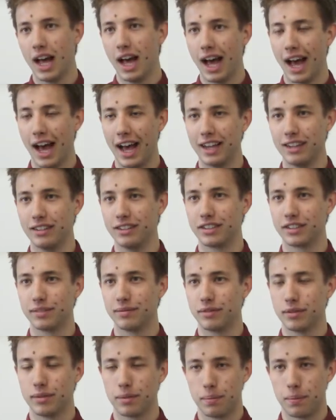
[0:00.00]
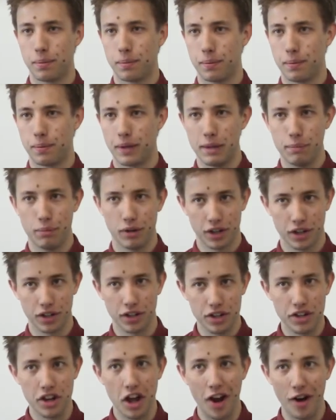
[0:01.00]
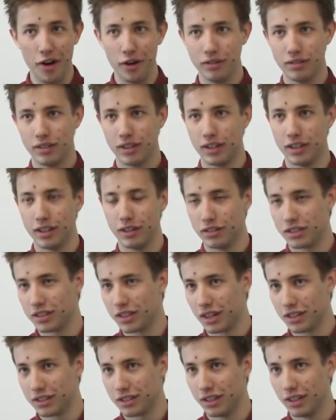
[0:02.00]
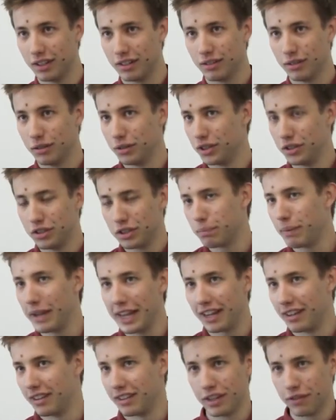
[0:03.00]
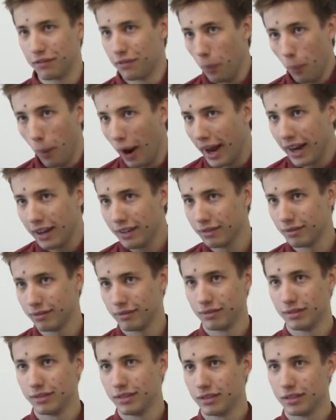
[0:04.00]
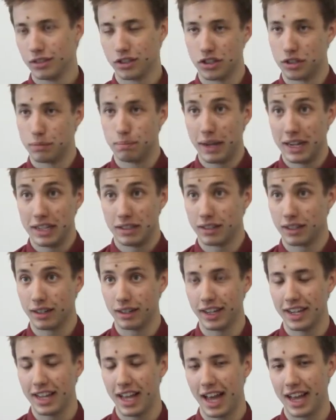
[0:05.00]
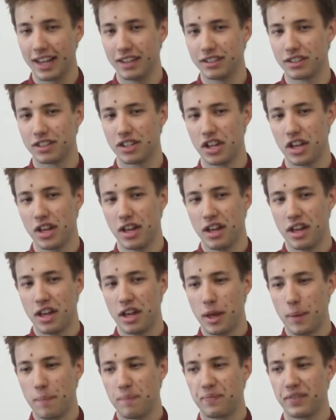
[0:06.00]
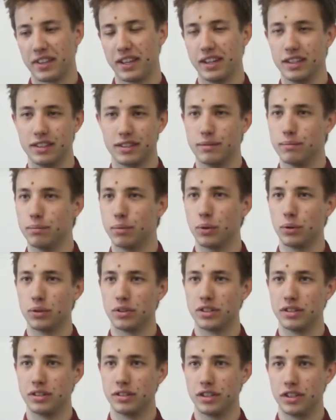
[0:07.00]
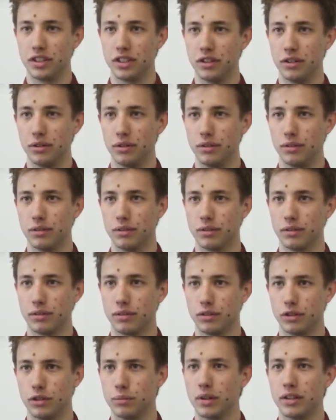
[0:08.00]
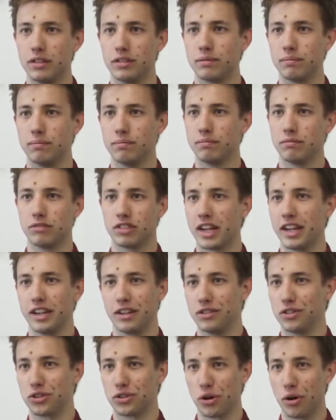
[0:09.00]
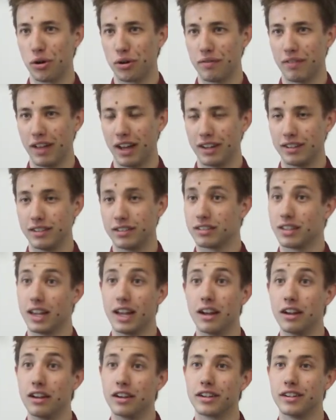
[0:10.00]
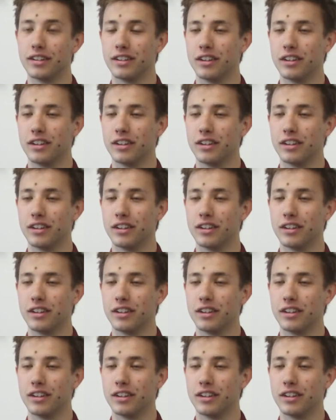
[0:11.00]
And people are gonna know you stutter or you speak in a different way, just basically. And it's important that you almost take control of that and say, look,